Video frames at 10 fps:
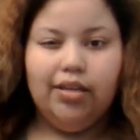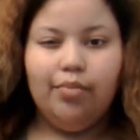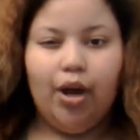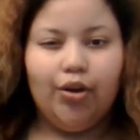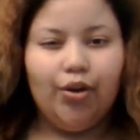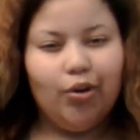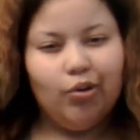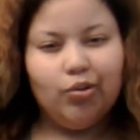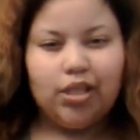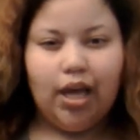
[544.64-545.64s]
my
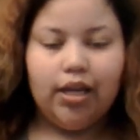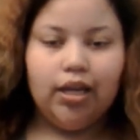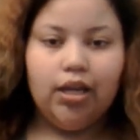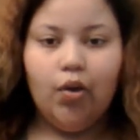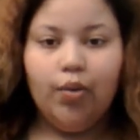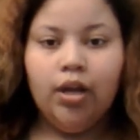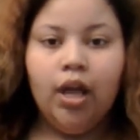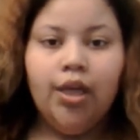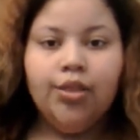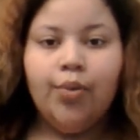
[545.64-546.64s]
curls kind of going
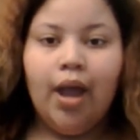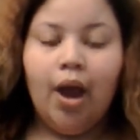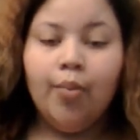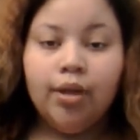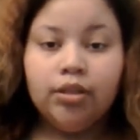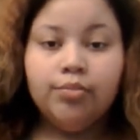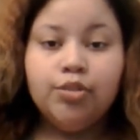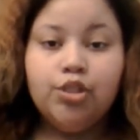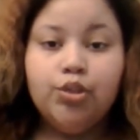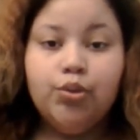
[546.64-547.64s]
the way I want them
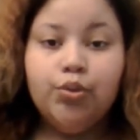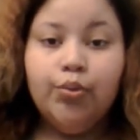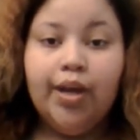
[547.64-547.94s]
to.